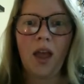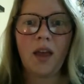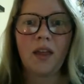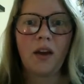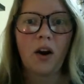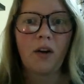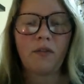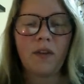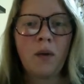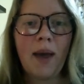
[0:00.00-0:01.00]
There are a
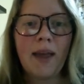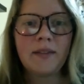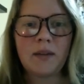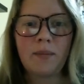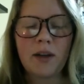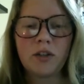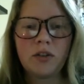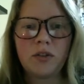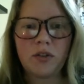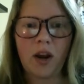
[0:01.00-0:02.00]
few ways to measure
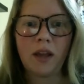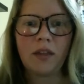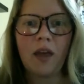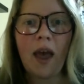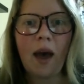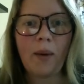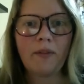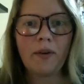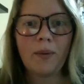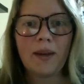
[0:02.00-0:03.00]
strength.
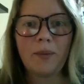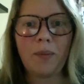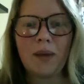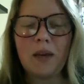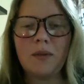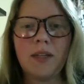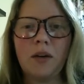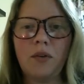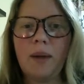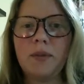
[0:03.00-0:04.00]
However, we will be using
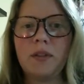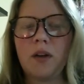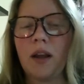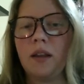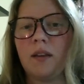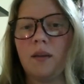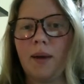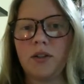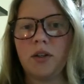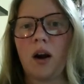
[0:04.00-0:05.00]
grip strength to
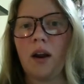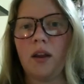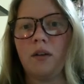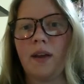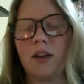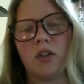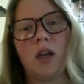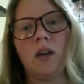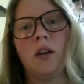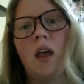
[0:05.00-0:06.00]
measure our
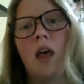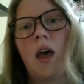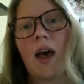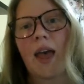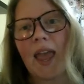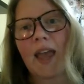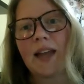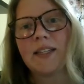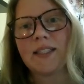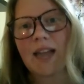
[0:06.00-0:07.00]
intervention. A
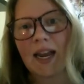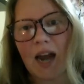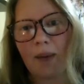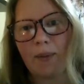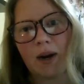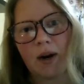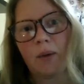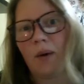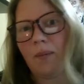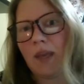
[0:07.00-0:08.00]
hand
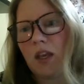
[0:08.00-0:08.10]
dynamometer will be